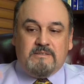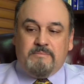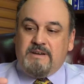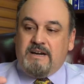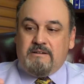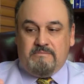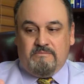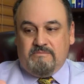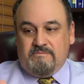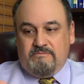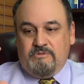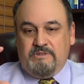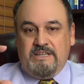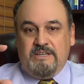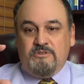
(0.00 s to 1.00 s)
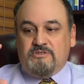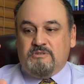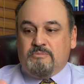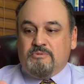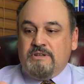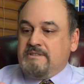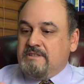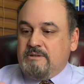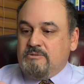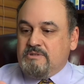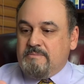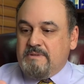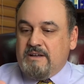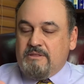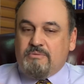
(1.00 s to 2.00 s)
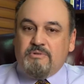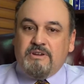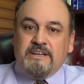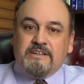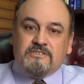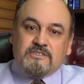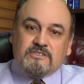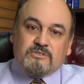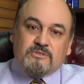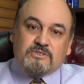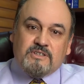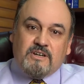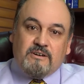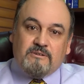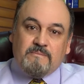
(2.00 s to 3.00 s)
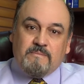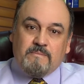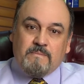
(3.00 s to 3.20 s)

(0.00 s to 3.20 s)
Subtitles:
It's about, when they used to print it, it was about 3 inches or so.